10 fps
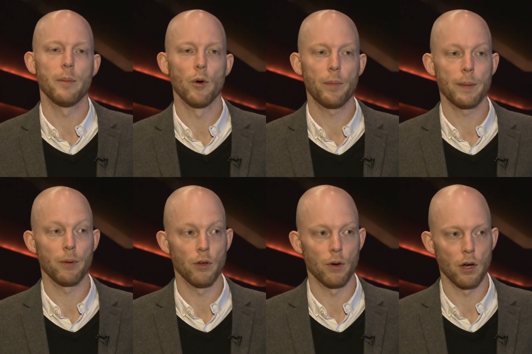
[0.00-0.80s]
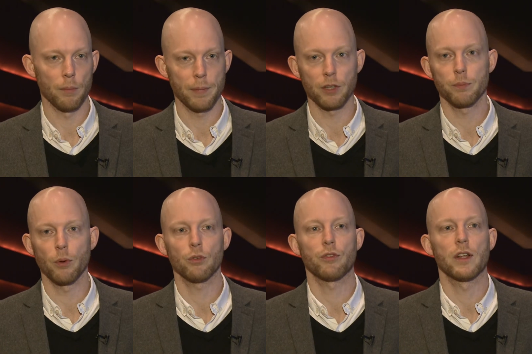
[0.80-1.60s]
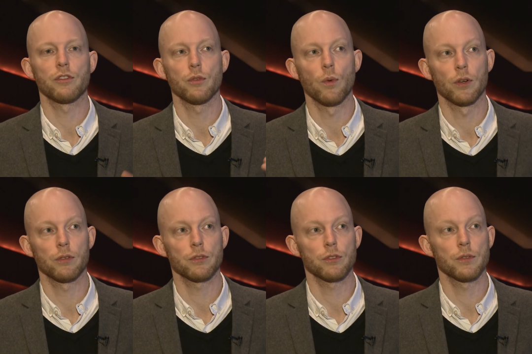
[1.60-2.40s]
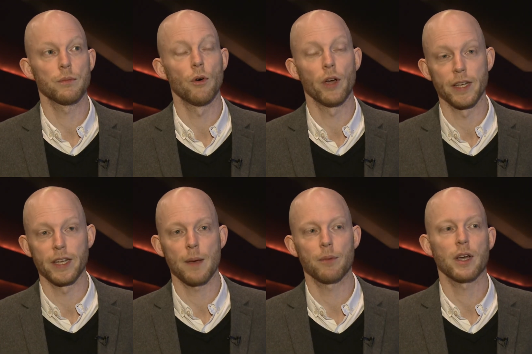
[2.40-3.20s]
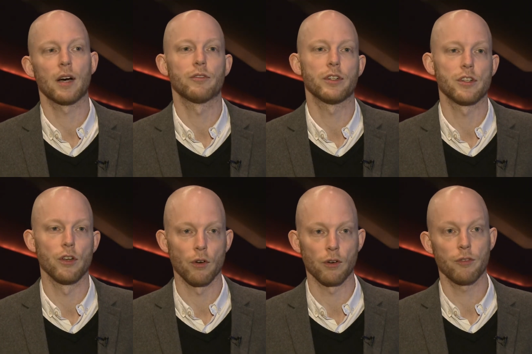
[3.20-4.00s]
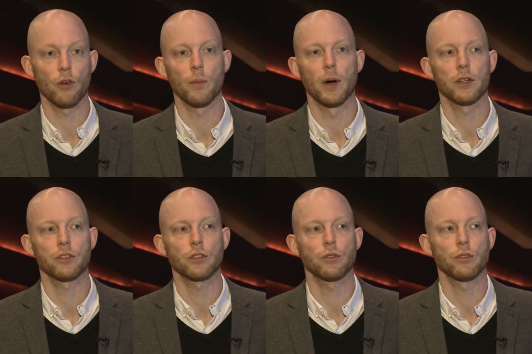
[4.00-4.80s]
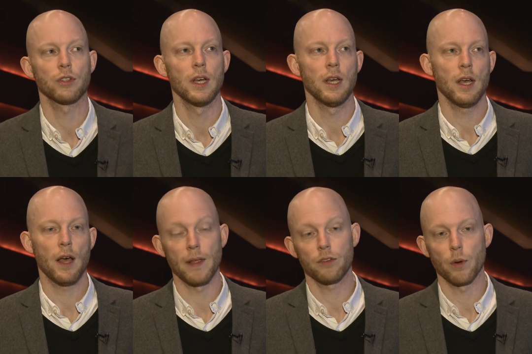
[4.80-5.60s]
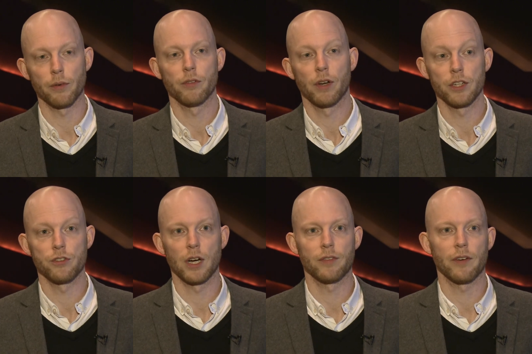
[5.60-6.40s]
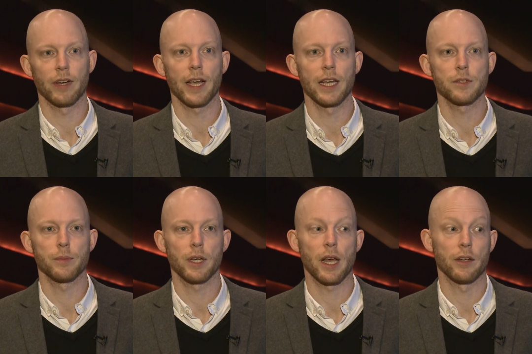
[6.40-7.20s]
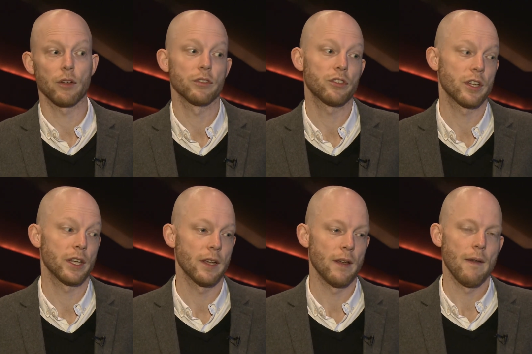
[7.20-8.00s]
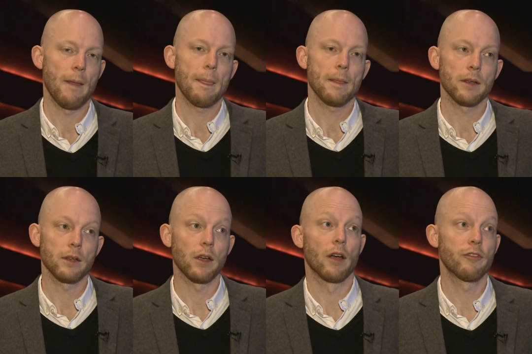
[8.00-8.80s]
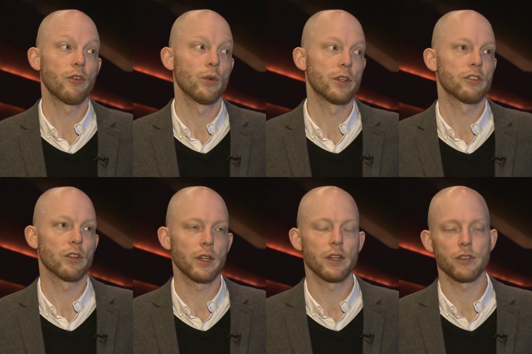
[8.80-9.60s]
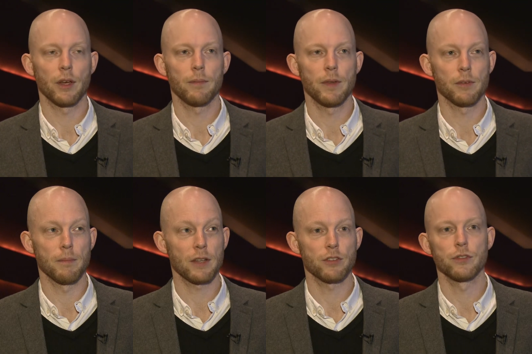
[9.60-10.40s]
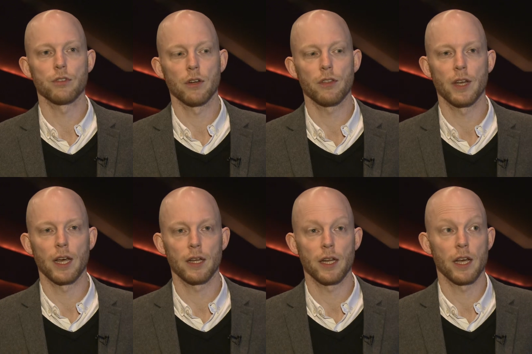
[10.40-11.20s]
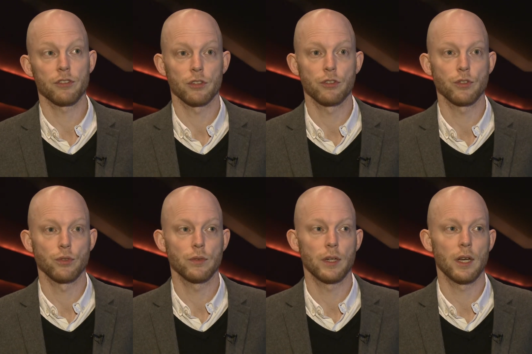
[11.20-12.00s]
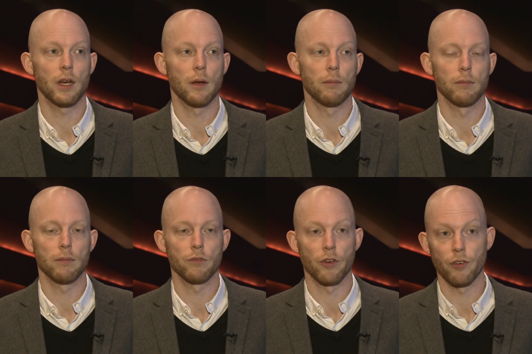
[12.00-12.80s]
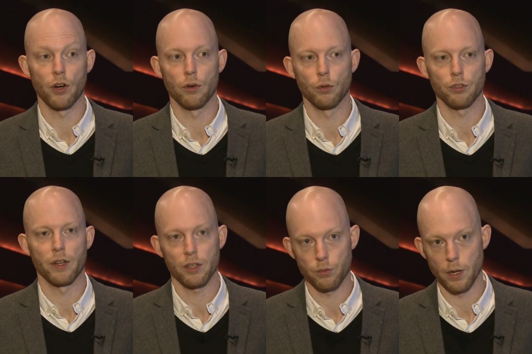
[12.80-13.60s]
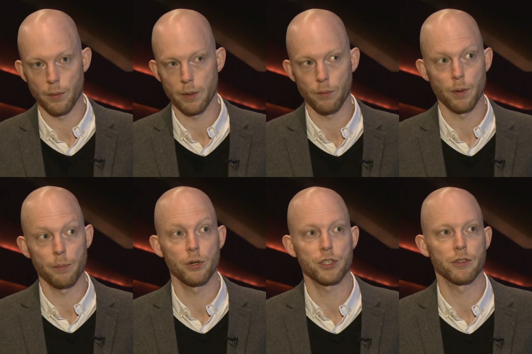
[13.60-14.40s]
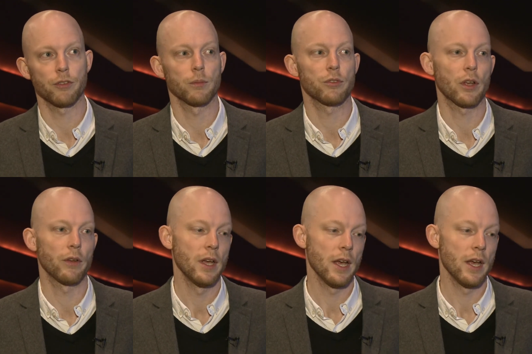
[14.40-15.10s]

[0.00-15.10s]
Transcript: more people who are big sports fans who want more in-depth coverage, longer form articles, and that's where we really drive our engagement. And obviously, going forward, there's a massive growth in our social referrals, and that's where we're pushing from. So